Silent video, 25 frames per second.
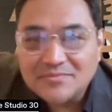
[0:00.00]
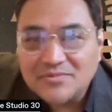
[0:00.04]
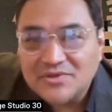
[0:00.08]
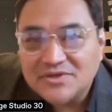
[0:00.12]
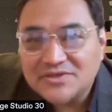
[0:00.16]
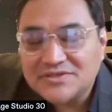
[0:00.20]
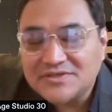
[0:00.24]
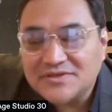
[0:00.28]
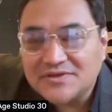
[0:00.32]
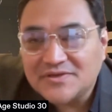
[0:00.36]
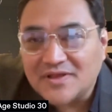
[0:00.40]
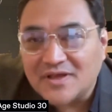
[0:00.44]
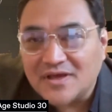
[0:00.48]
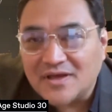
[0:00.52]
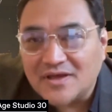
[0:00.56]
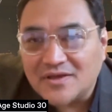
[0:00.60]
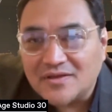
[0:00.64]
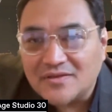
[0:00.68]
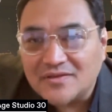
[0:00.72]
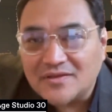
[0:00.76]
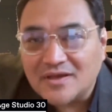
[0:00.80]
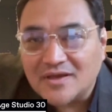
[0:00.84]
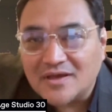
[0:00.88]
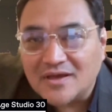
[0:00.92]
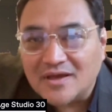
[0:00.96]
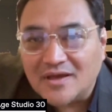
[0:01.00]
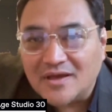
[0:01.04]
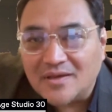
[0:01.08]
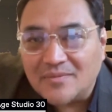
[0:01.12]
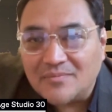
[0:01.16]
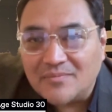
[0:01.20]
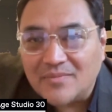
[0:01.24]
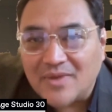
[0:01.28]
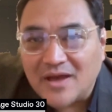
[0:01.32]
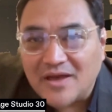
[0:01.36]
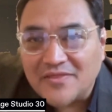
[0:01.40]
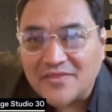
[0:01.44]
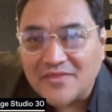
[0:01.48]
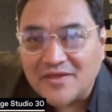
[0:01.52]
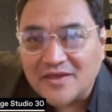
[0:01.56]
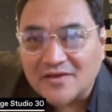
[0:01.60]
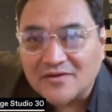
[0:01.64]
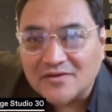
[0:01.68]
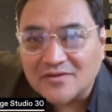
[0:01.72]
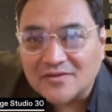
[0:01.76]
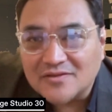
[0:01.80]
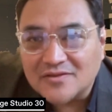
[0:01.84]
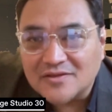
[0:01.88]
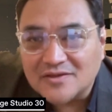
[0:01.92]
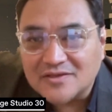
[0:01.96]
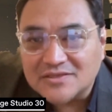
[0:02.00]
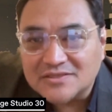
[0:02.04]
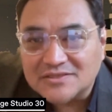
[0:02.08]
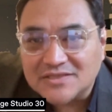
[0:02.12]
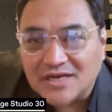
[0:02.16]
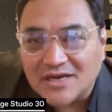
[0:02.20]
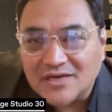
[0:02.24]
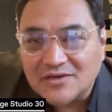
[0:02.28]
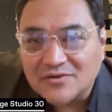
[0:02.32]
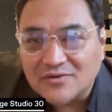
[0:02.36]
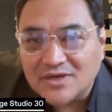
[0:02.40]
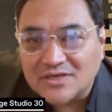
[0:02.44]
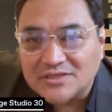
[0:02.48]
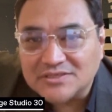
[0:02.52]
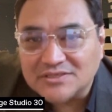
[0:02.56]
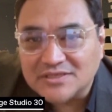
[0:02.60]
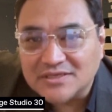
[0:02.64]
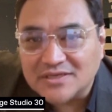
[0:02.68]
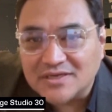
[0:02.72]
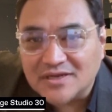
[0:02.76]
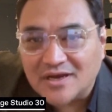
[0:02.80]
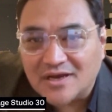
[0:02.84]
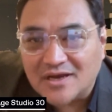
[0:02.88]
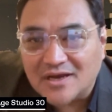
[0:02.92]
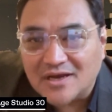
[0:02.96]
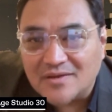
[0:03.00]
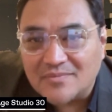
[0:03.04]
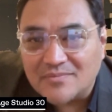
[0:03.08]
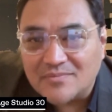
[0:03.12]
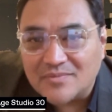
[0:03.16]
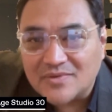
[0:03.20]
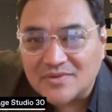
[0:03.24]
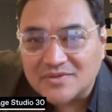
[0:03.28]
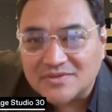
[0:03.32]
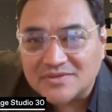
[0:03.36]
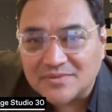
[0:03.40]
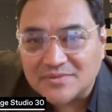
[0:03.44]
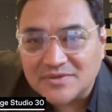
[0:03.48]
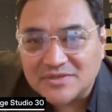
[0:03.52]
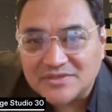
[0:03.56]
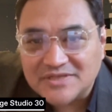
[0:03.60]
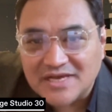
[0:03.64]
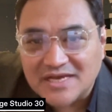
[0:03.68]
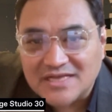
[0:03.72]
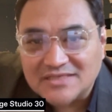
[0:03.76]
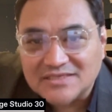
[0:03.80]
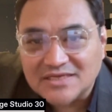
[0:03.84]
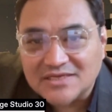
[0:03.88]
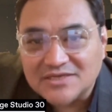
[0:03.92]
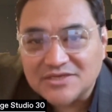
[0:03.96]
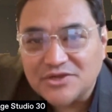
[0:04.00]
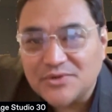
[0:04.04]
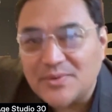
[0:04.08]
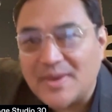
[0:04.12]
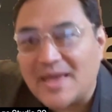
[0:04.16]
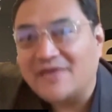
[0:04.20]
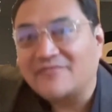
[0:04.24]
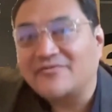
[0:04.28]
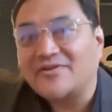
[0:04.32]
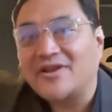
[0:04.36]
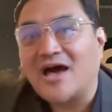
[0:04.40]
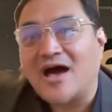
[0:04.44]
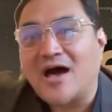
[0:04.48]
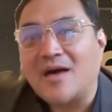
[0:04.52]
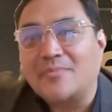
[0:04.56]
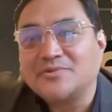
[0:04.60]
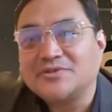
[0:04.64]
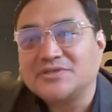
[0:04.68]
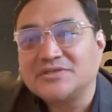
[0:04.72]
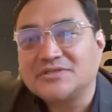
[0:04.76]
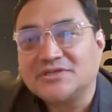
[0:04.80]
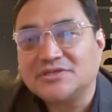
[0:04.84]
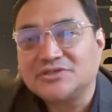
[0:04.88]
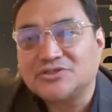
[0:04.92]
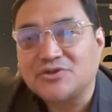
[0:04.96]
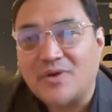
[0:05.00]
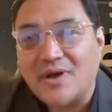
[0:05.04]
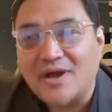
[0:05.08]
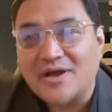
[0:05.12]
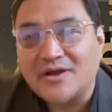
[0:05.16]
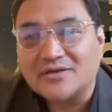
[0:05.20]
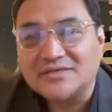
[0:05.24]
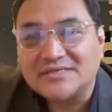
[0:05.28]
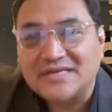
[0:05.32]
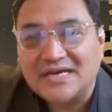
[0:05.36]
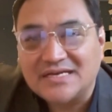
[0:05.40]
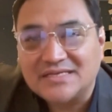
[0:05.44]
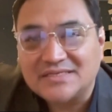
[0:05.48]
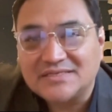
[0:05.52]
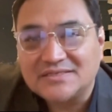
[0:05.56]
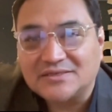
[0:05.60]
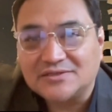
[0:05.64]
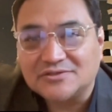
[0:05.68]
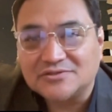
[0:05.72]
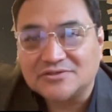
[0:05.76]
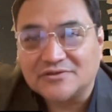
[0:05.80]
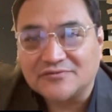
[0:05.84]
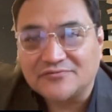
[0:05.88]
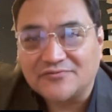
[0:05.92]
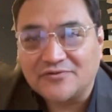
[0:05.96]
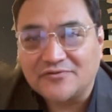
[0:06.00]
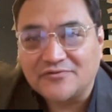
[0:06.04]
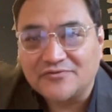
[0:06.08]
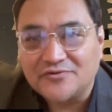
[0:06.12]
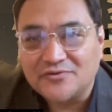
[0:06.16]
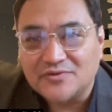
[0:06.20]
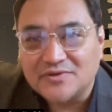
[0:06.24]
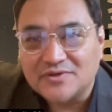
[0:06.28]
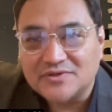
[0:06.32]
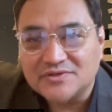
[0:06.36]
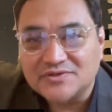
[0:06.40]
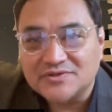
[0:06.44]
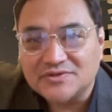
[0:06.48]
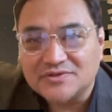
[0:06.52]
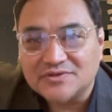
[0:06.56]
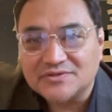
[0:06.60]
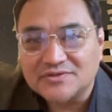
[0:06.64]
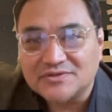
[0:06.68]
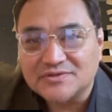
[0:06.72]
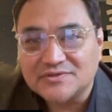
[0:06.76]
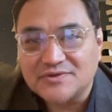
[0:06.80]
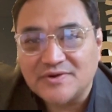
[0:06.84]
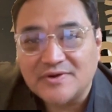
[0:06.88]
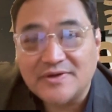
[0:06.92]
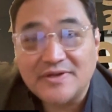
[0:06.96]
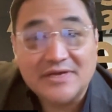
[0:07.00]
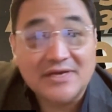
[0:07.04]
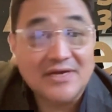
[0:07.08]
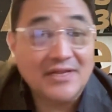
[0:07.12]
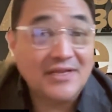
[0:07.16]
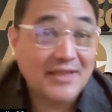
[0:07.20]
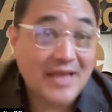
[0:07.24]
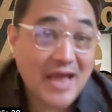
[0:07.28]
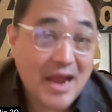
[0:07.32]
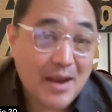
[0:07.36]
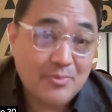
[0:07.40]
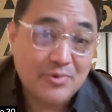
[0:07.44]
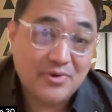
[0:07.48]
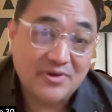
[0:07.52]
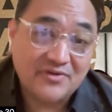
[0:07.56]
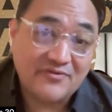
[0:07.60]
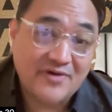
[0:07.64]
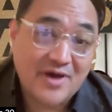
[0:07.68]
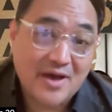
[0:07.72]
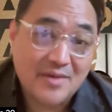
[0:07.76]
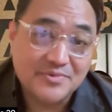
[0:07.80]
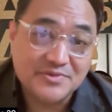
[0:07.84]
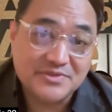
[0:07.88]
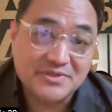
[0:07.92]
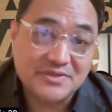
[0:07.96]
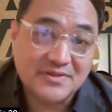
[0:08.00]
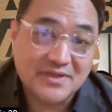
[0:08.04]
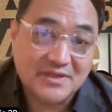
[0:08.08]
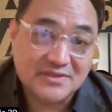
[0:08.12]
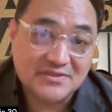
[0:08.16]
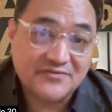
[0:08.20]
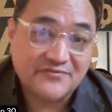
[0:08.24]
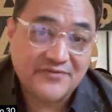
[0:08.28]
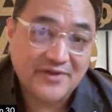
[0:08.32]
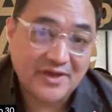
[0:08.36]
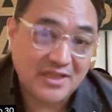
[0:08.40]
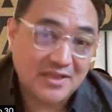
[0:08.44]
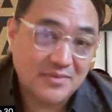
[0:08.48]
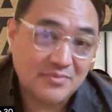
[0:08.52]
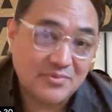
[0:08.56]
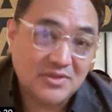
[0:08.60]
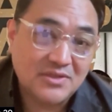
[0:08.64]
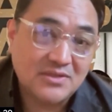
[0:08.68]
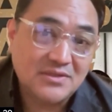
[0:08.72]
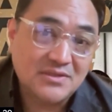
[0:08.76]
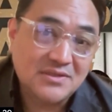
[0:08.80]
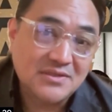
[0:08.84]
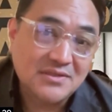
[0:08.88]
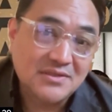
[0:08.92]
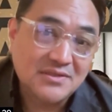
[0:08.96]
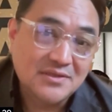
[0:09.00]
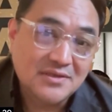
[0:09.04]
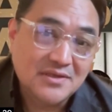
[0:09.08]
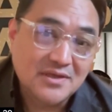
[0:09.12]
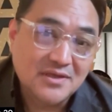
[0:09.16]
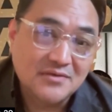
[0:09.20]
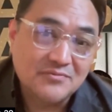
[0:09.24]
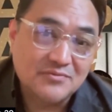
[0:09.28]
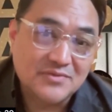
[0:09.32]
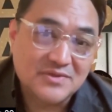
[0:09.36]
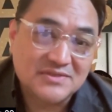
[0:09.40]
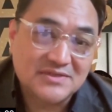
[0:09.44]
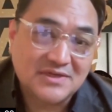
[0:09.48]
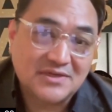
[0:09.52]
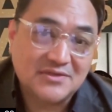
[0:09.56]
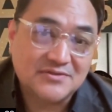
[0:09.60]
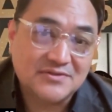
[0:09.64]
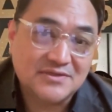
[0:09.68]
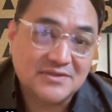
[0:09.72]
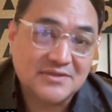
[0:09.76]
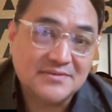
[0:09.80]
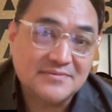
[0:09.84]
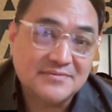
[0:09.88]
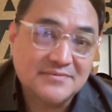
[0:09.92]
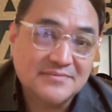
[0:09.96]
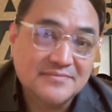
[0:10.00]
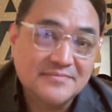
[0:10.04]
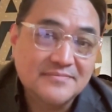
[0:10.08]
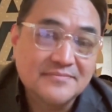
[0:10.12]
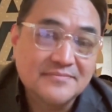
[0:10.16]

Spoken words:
similar to, I think, the design question, somebody's asking, do you have an option to try or test Celtra for a few users, or is there any collaborative option that's available with Celtra?